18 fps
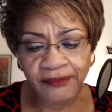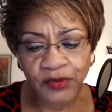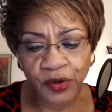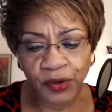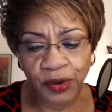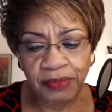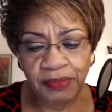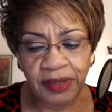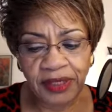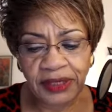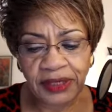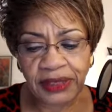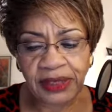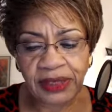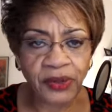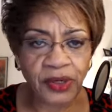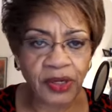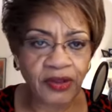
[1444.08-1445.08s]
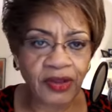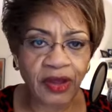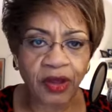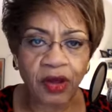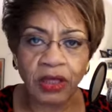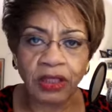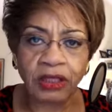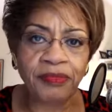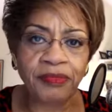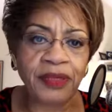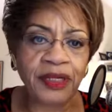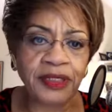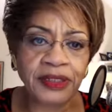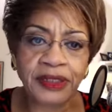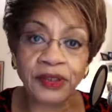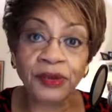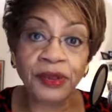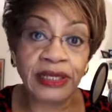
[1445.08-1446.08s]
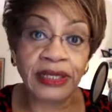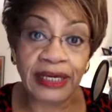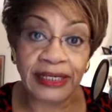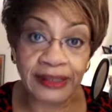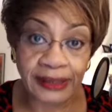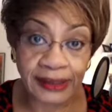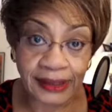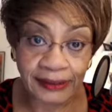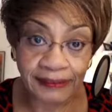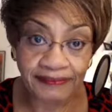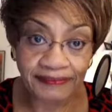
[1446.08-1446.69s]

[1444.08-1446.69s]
you're in Minnesota, they call it Minnesota nice,